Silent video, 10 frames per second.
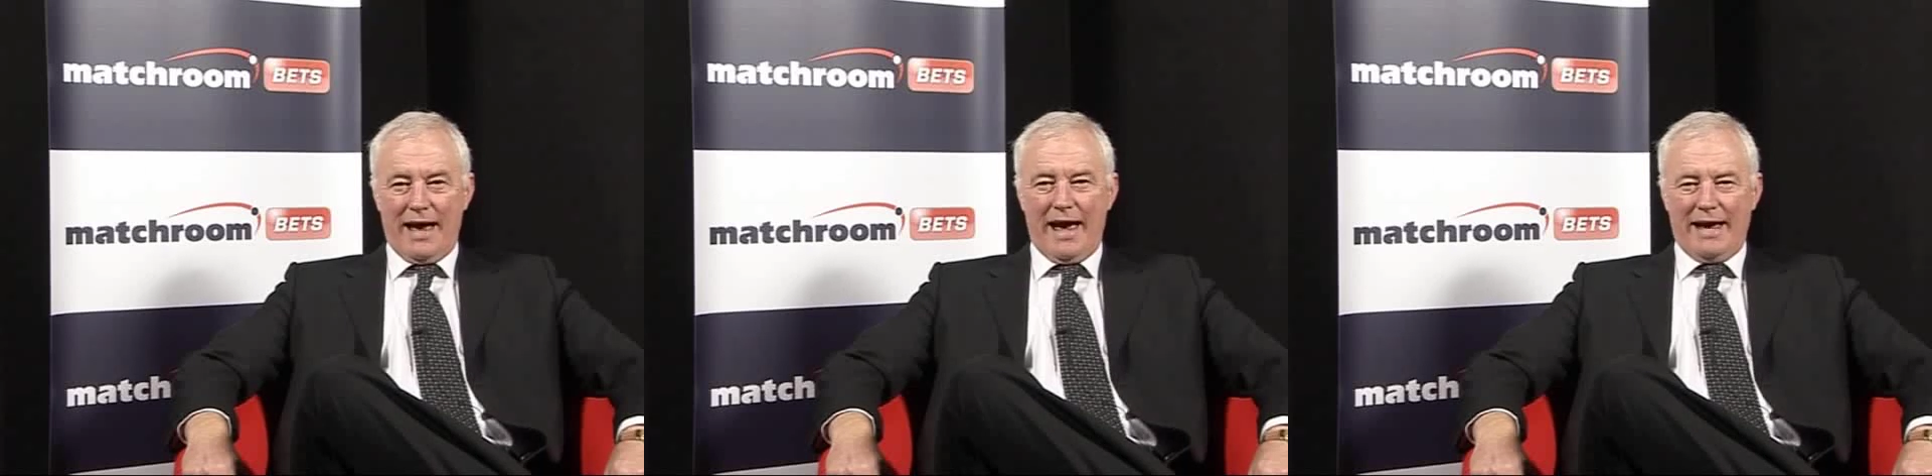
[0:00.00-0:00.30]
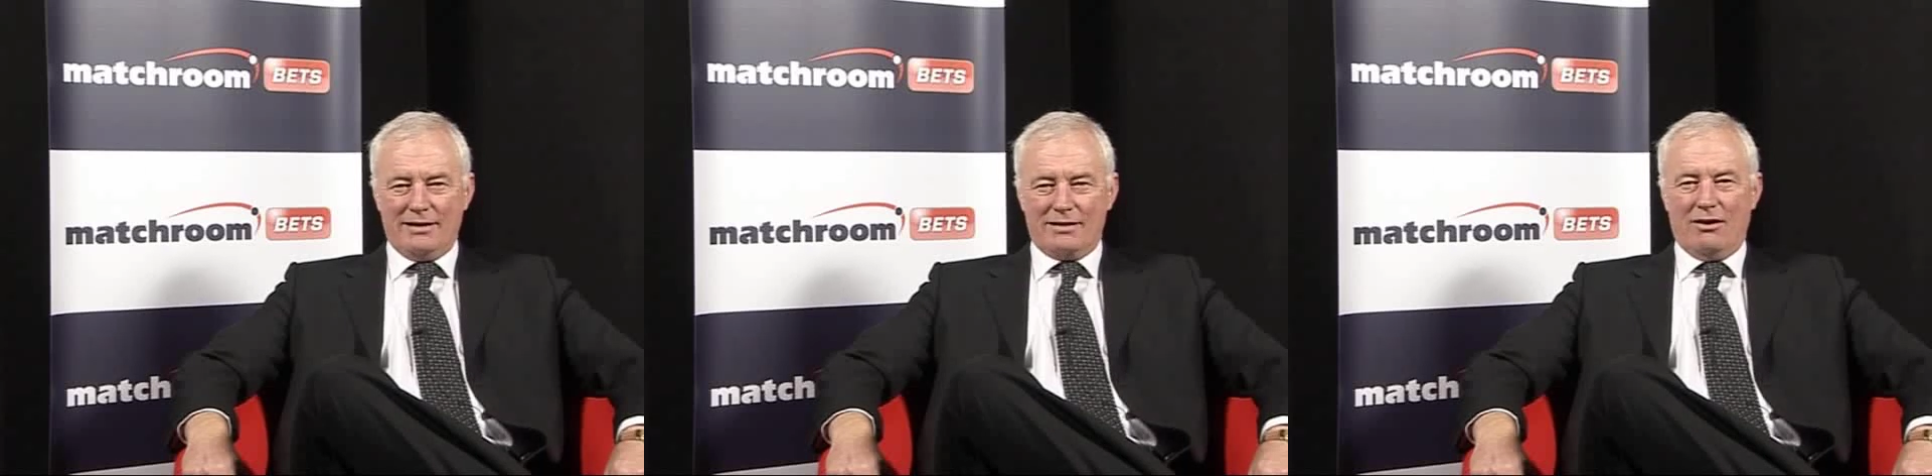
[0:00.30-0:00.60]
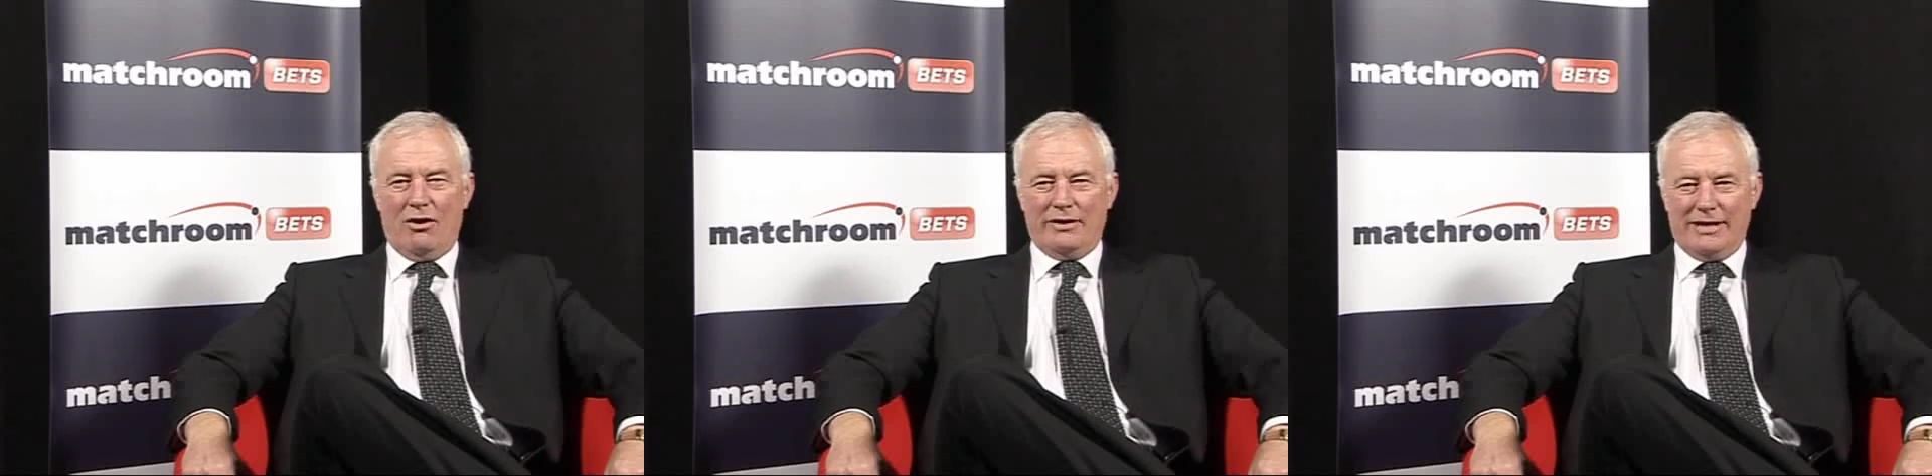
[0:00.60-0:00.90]
and
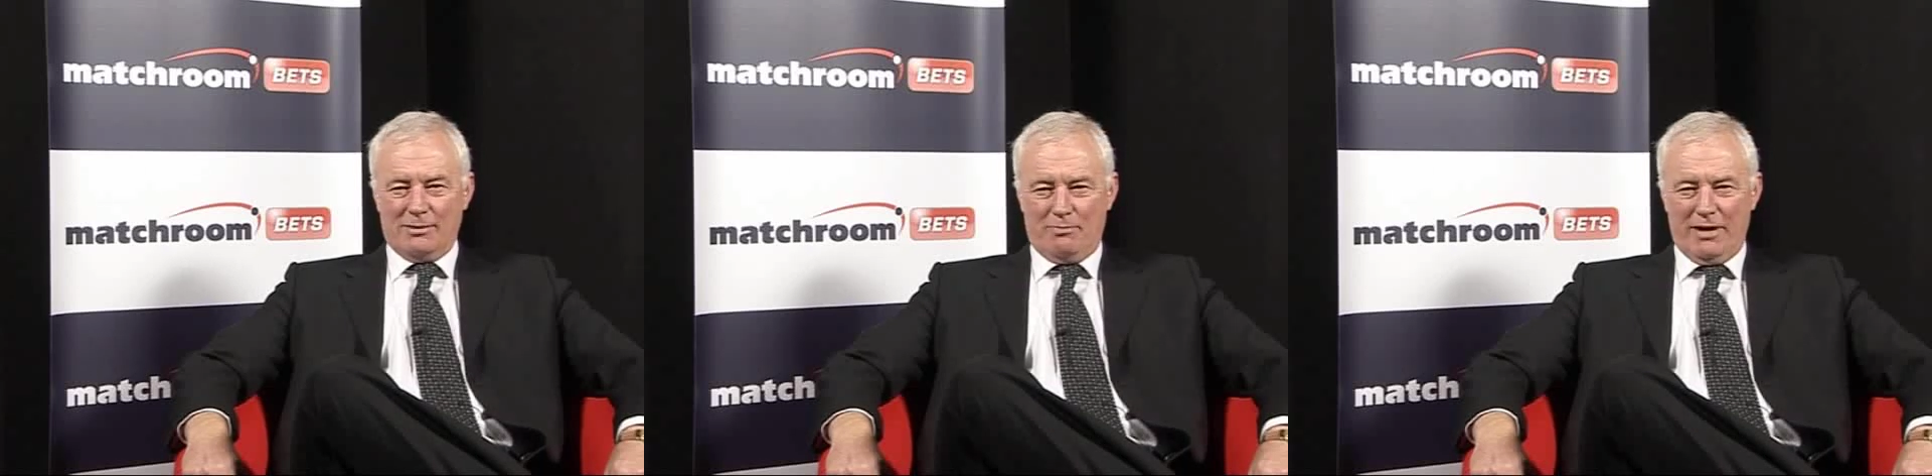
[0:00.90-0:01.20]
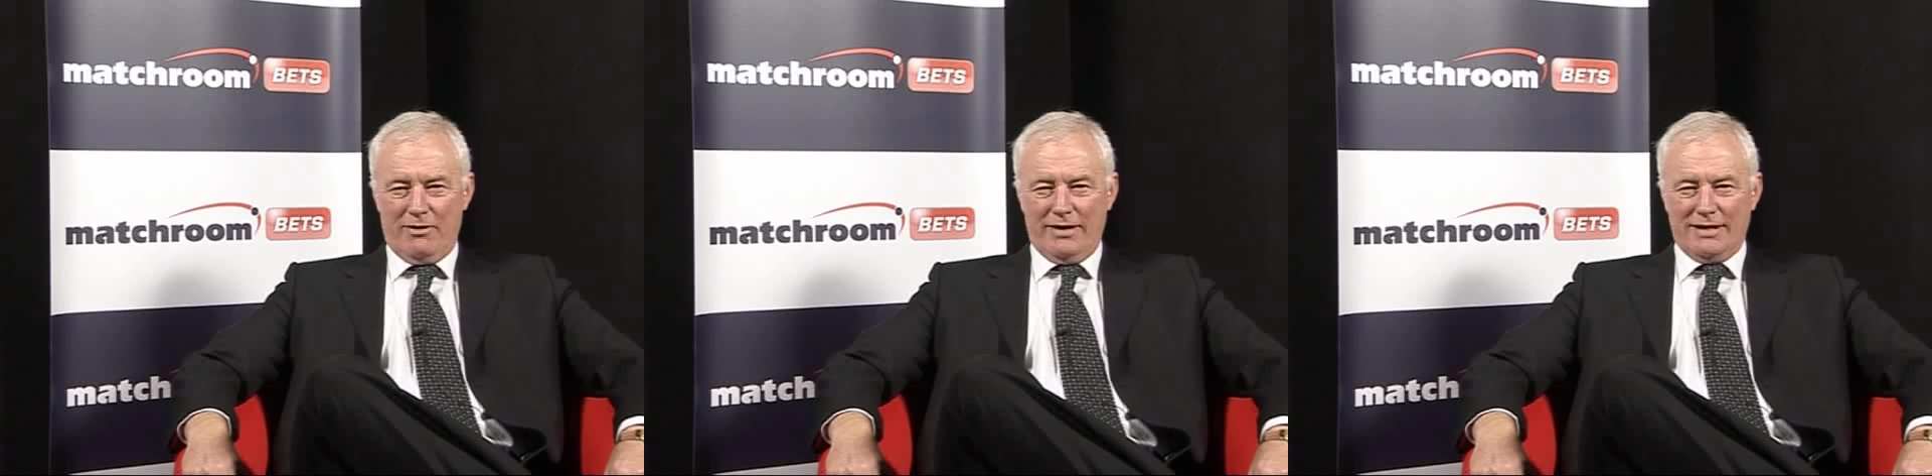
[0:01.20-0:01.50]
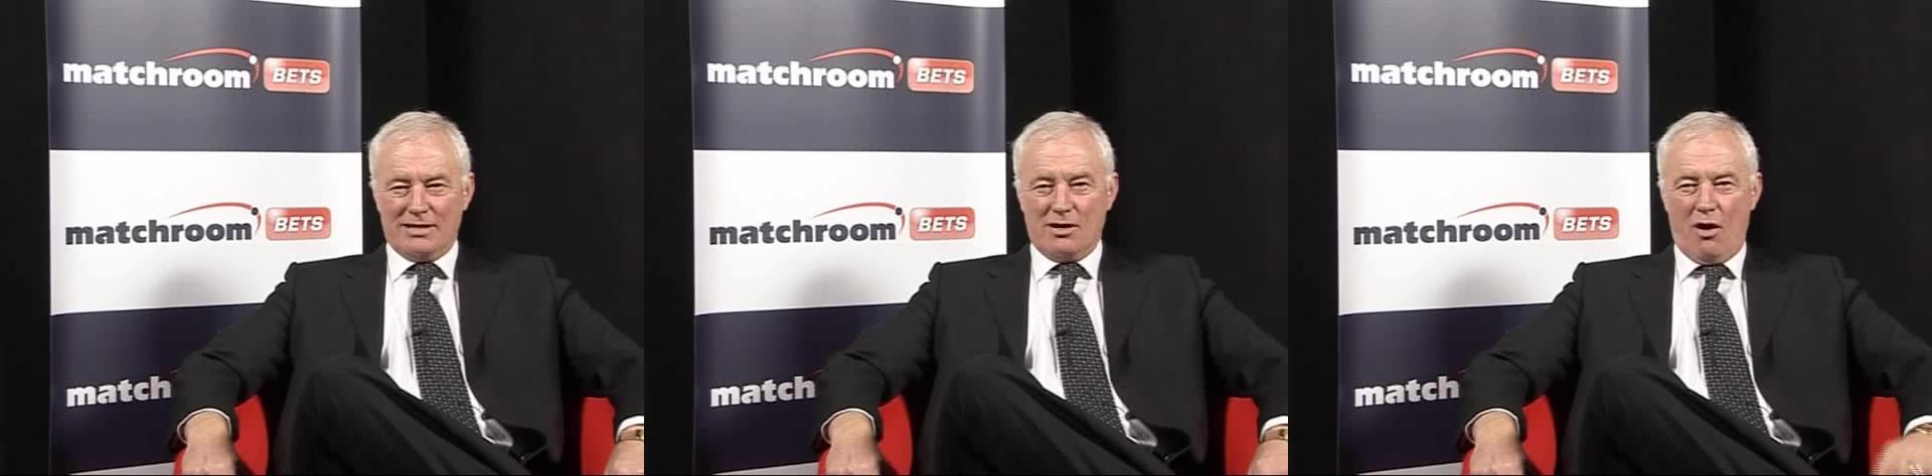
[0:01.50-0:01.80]
on
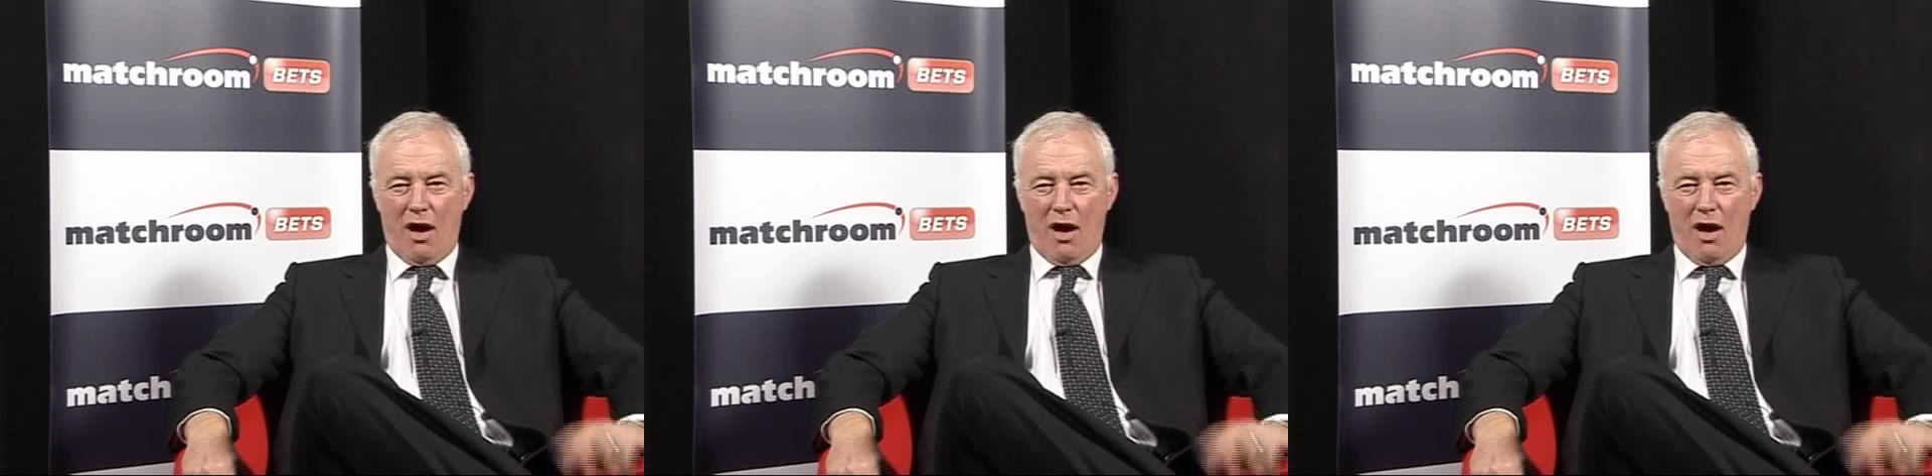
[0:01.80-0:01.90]
experience